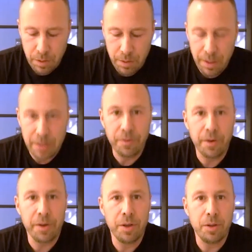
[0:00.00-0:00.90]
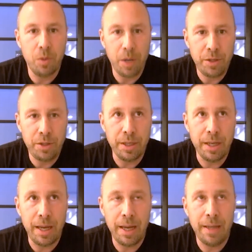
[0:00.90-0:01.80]
That's a very good question.
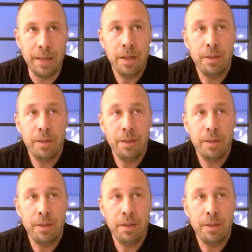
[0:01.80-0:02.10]
And